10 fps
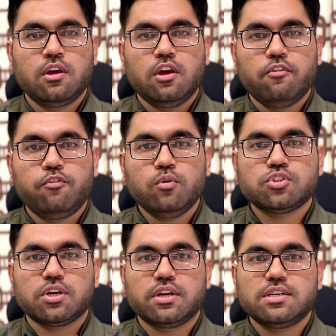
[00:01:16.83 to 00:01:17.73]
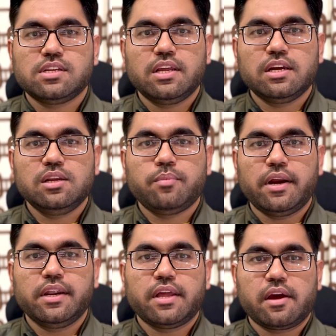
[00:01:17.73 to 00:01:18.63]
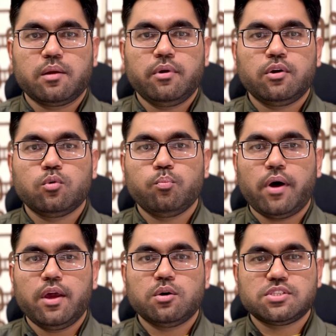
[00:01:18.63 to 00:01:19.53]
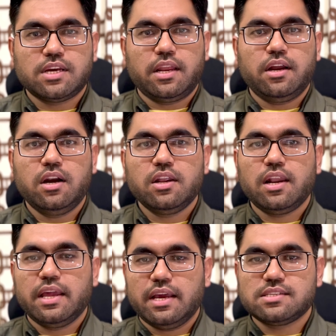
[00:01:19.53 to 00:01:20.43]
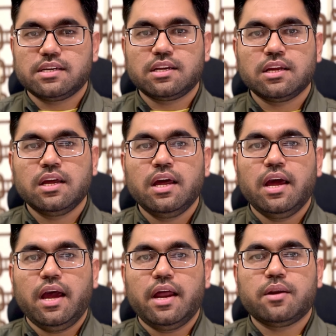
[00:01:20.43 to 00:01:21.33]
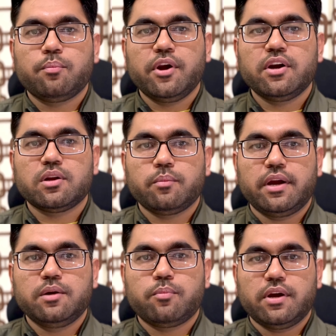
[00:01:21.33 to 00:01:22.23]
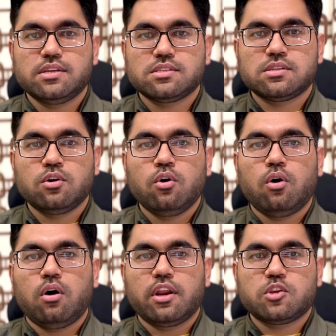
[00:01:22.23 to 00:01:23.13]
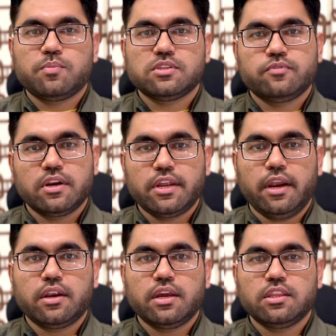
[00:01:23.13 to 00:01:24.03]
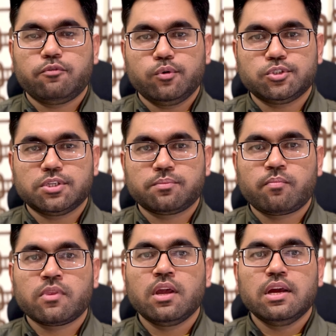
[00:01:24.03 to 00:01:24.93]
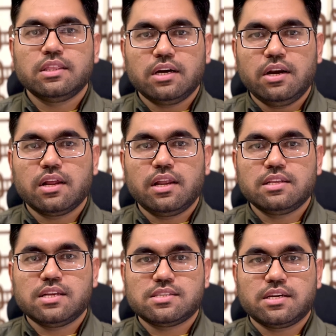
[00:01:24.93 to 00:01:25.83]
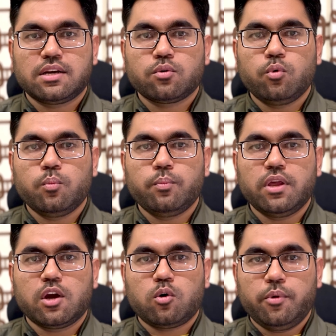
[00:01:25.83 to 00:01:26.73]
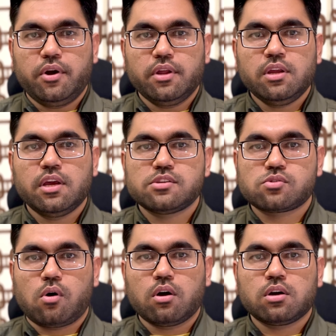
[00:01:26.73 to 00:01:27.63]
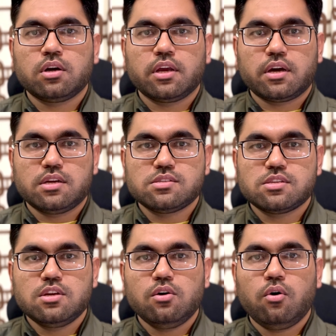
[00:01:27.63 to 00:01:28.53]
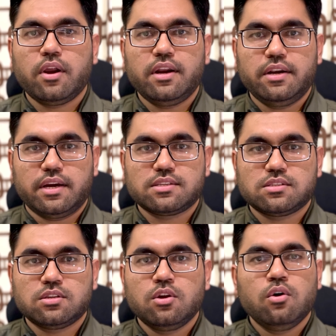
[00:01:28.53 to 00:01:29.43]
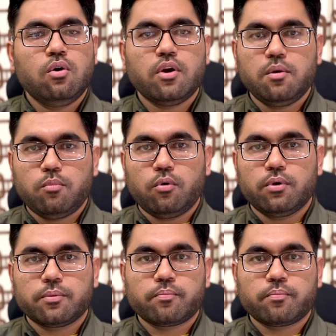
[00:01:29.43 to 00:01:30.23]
A future is a legally binding agreement to buy or sell an underlying asset at predetermined price on a specific date in the future. The underlying asset could be a commodity, a stock, currency, or an index, or a bond.